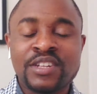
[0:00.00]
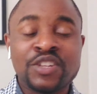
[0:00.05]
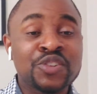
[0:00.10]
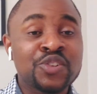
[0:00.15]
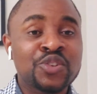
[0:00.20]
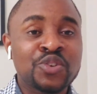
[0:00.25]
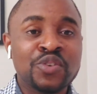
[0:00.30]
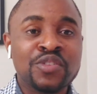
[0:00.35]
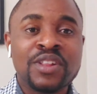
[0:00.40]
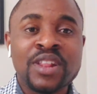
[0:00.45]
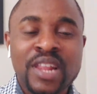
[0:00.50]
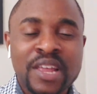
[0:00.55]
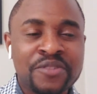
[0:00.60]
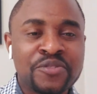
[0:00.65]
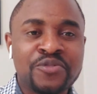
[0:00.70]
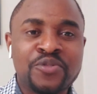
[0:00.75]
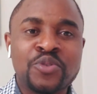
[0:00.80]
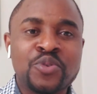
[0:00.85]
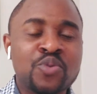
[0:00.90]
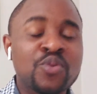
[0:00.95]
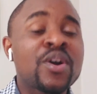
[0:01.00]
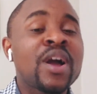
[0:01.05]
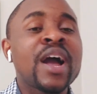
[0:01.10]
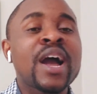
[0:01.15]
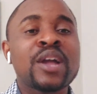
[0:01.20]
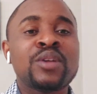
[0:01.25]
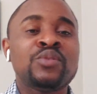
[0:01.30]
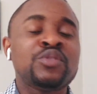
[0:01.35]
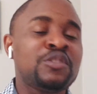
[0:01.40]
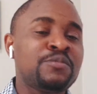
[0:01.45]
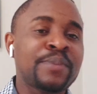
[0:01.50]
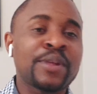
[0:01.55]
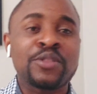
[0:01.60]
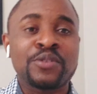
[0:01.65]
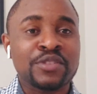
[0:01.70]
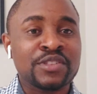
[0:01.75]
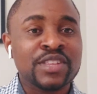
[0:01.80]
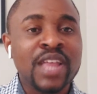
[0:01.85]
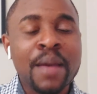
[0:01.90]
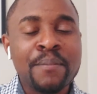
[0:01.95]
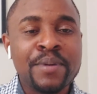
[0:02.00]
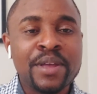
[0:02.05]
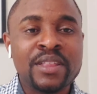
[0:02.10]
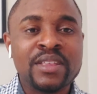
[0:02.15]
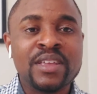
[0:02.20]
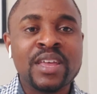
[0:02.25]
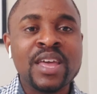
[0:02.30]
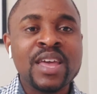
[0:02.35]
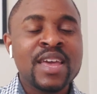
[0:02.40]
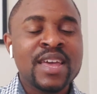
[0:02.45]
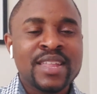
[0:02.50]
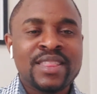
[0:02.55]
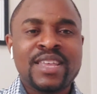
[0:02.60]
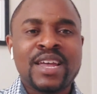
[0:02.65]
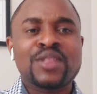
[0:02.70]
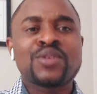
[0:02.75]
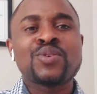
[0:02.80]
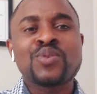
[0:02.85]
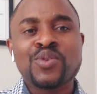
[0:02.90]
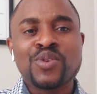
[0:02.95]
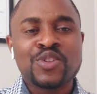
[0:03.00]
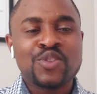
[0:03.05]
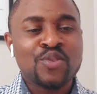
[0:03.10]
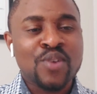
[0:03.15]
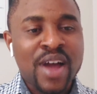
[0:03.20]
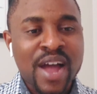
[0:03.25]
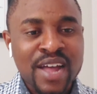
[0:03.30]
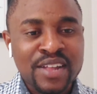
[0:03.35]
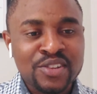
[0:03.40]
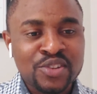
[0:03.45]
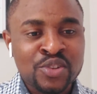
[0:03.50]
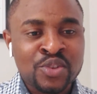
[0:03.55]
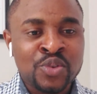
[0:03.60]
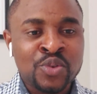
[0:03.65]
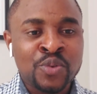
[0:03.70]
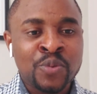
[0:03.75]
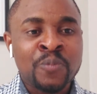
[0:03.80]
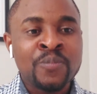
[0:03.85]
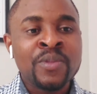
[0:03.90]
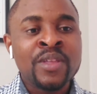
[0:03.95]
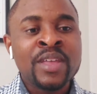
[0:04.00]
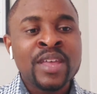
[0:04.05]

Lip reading: it's just left for you how you spend your stipend. They're not going to ask you.